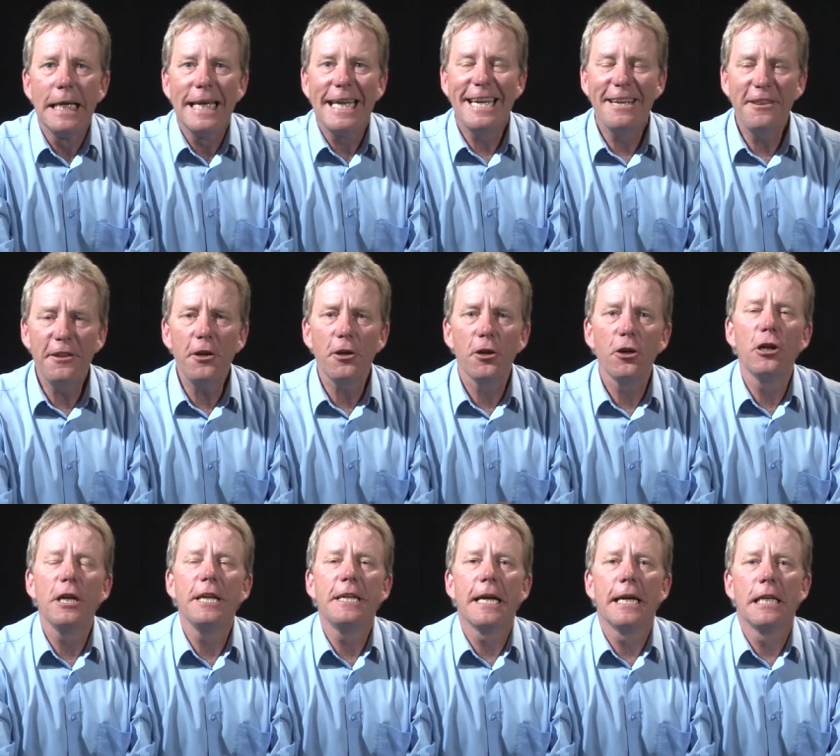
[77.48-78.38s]
In the
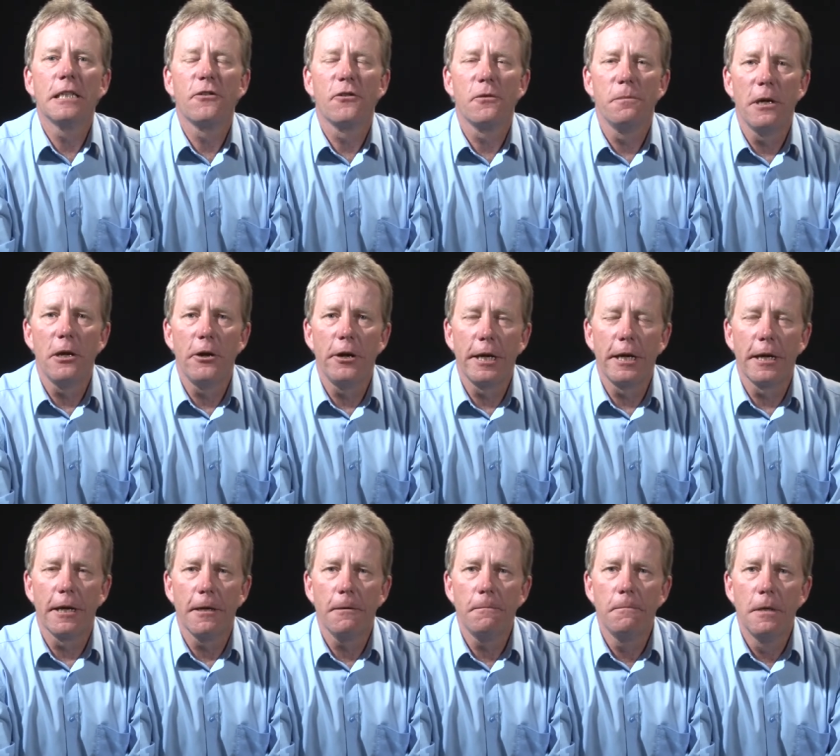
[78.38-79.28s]
early days of
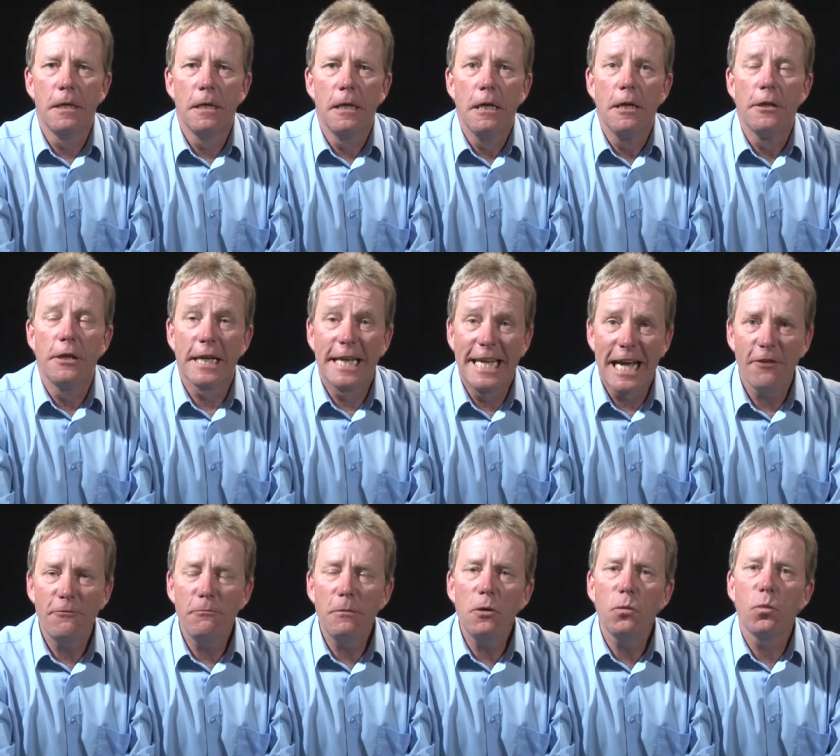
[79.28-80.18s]
America, the
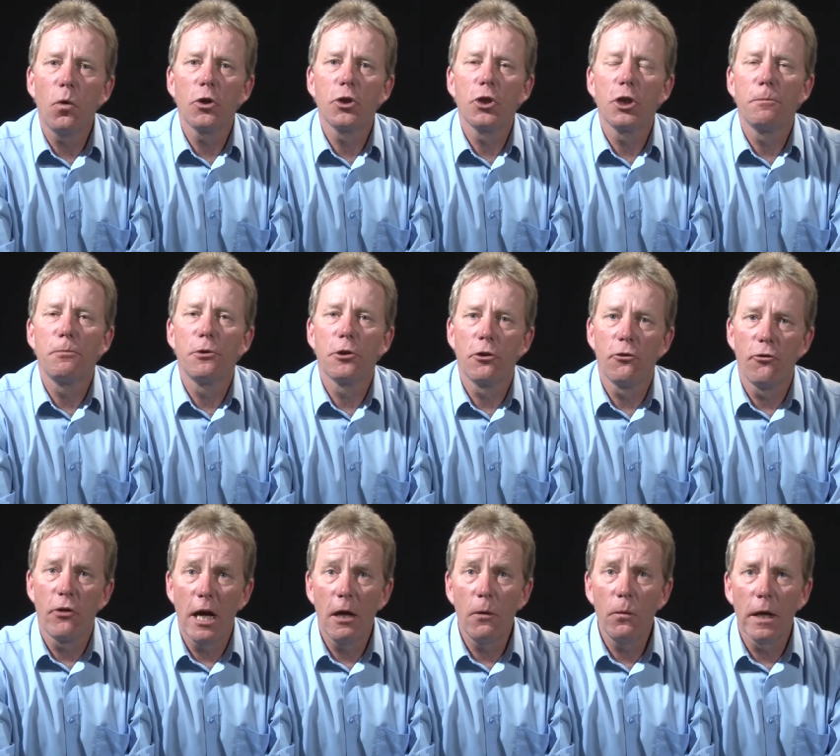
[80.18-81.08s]
government wanted to put a
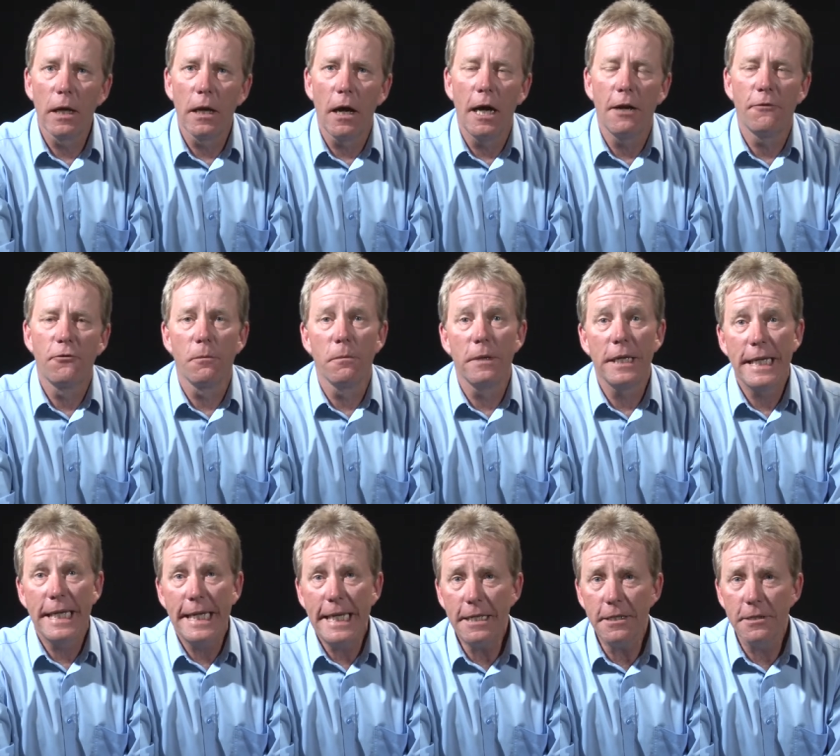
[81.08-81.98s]
railway line from the
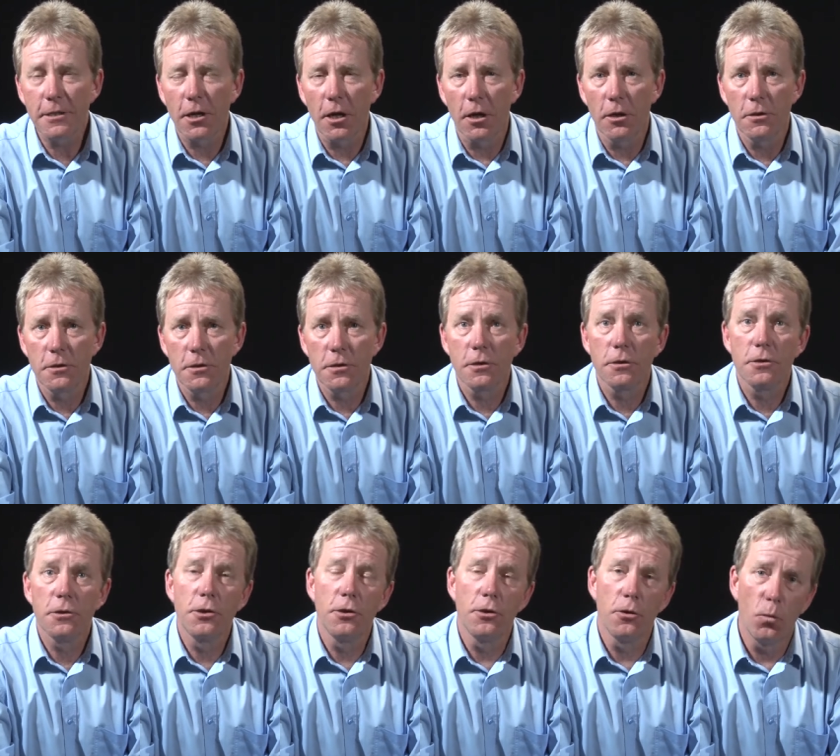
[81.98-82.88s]
East
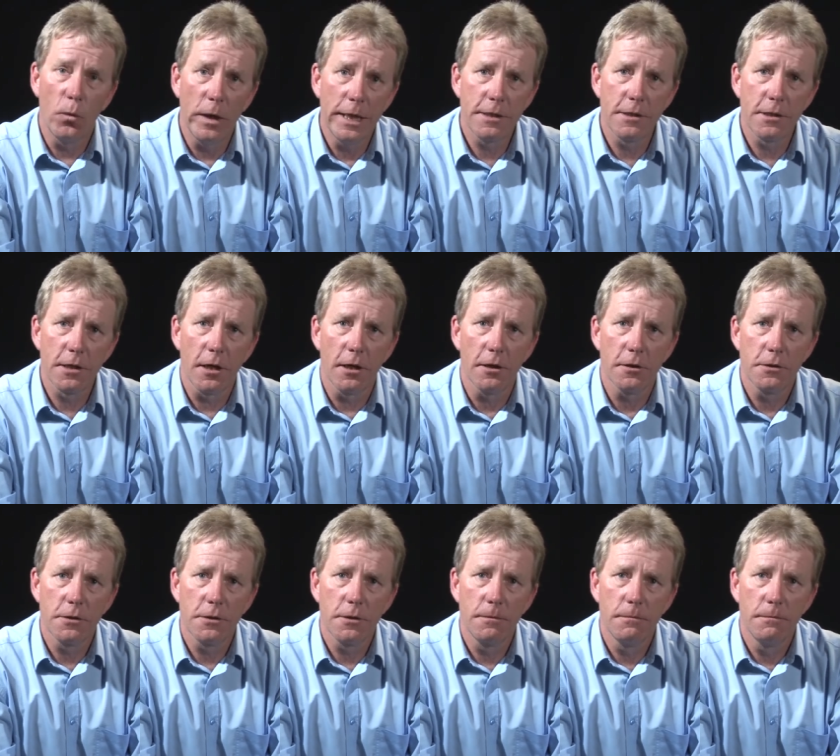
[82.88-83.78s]
Coast to the West Coast.